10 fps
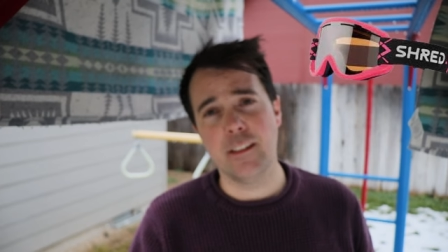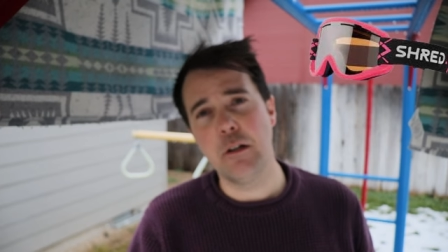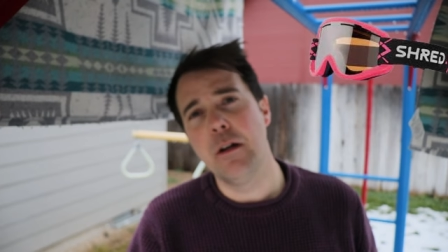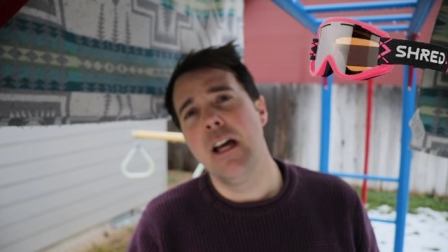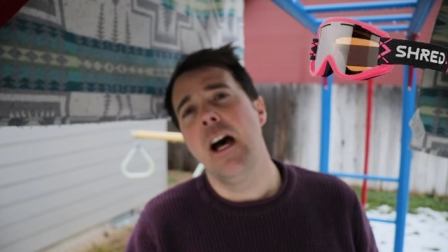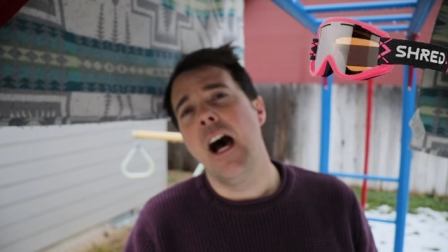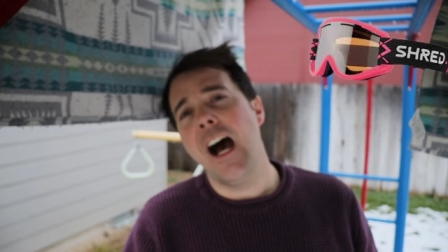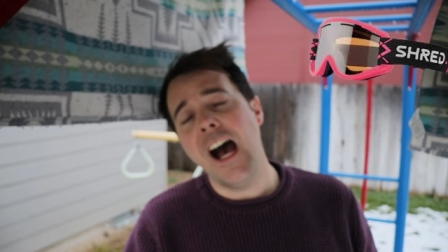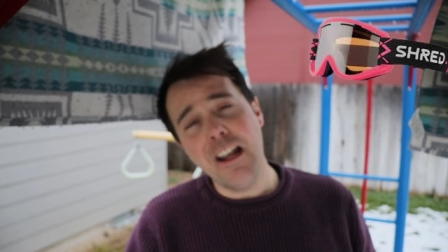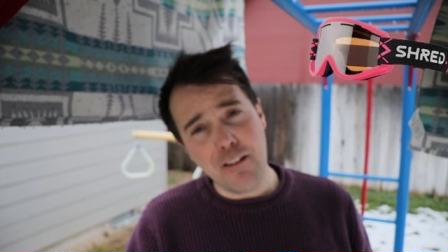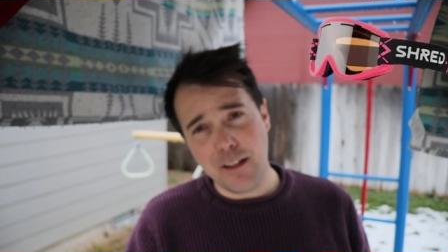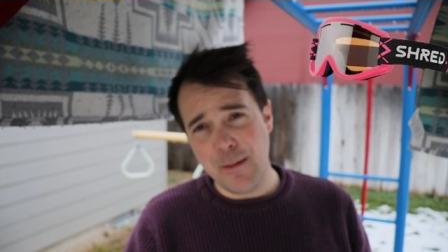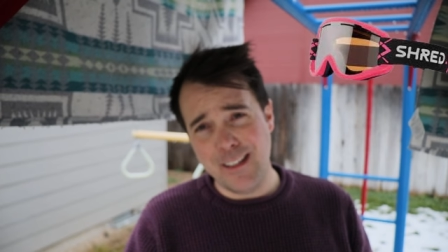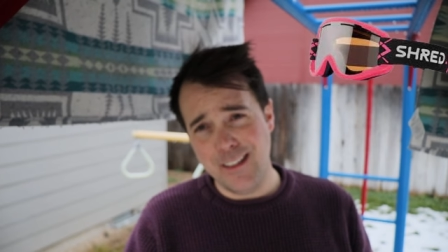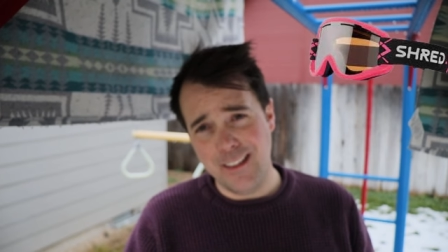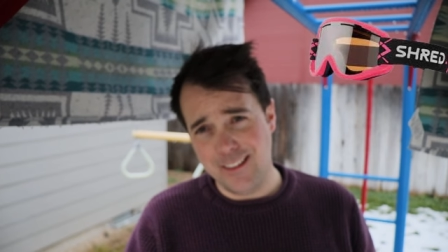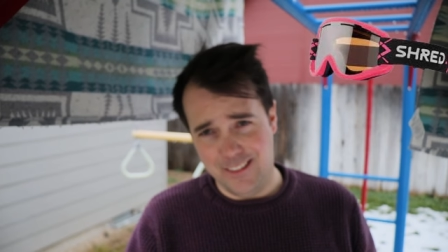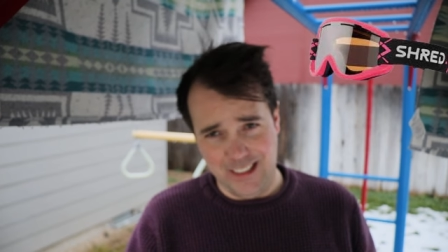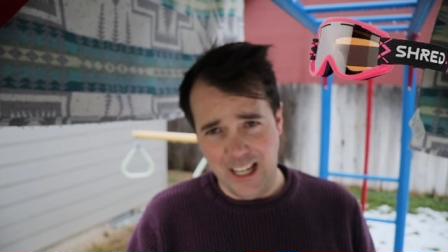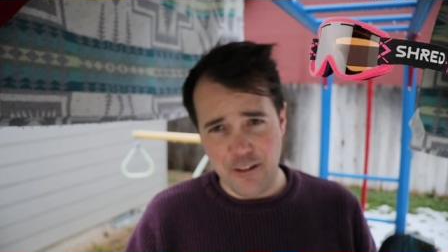So I recommended these
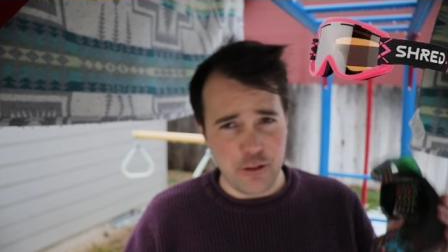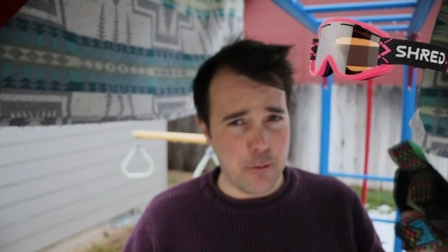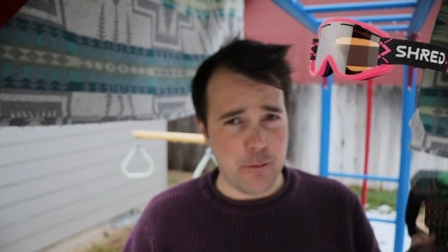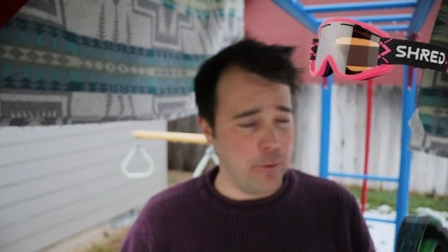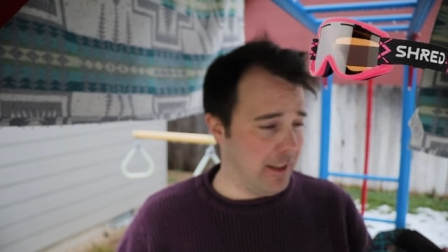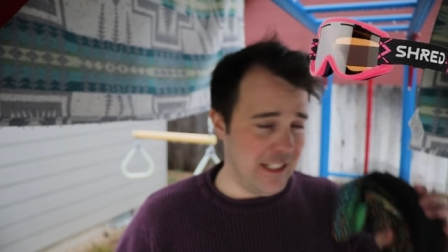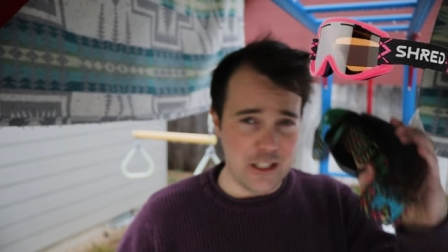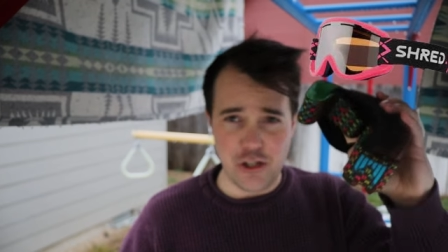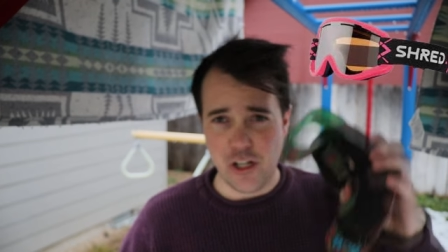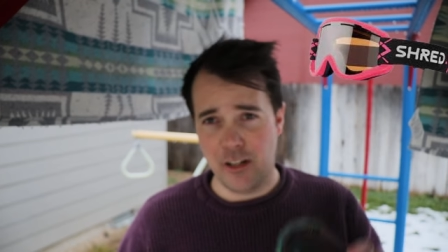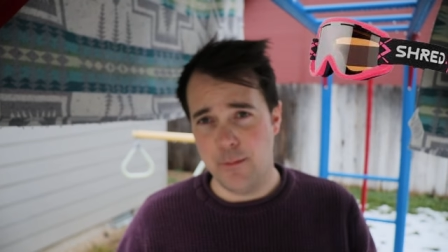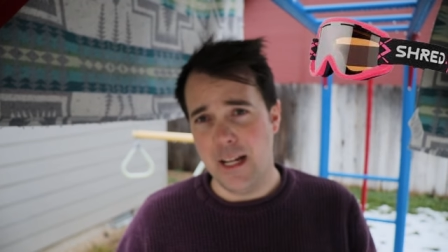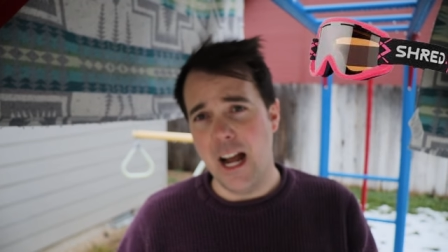to like everyone within earshot of me.